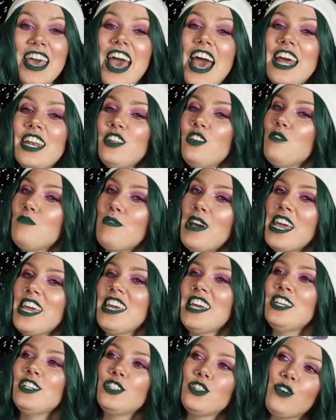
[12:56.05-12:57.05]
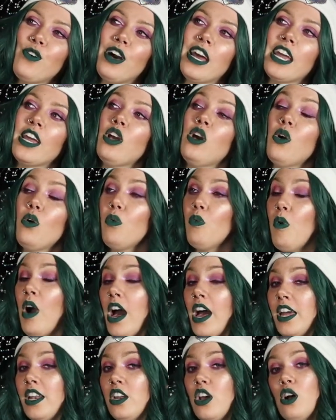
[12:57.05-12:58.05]
and you might enjoy
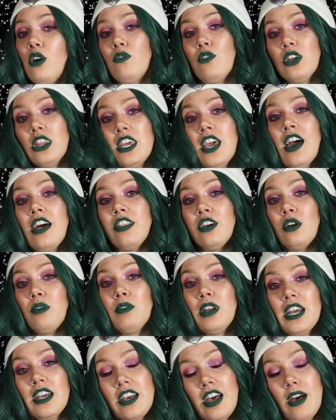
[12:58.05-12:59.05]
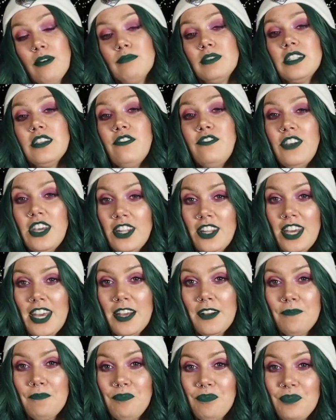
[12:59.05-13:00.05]
one over the other when it comes to feeling.